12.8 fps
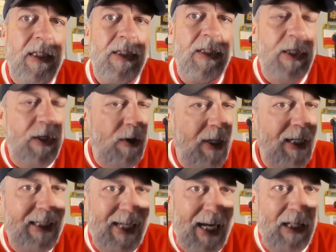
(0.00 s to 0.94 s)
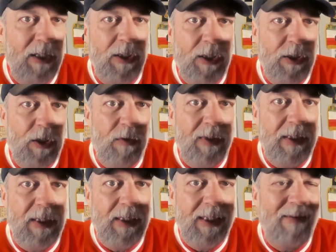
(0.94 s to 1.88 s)
security intelligence
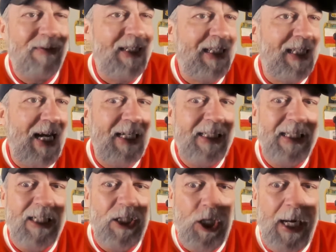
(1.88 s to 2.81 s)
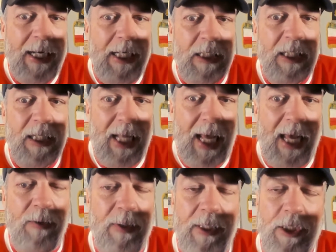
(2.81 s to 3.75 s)
services have decided to change the
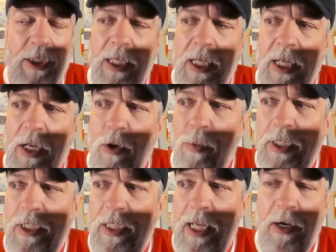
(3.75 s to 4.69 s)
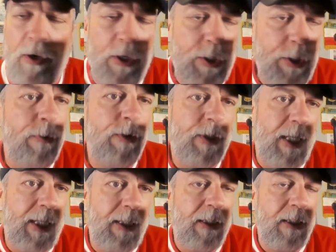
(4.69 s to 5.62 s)
language which they are
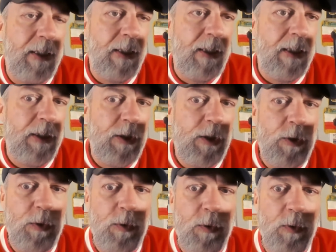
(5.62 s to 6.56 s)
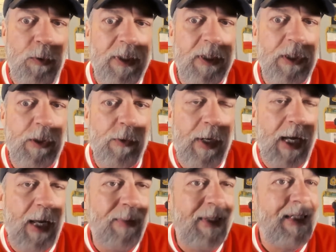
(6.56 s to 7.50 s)
using to
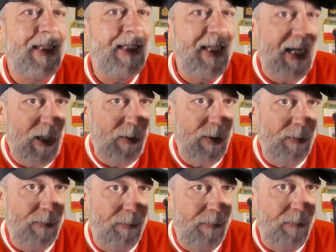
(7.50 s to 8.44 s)
describe terrorism.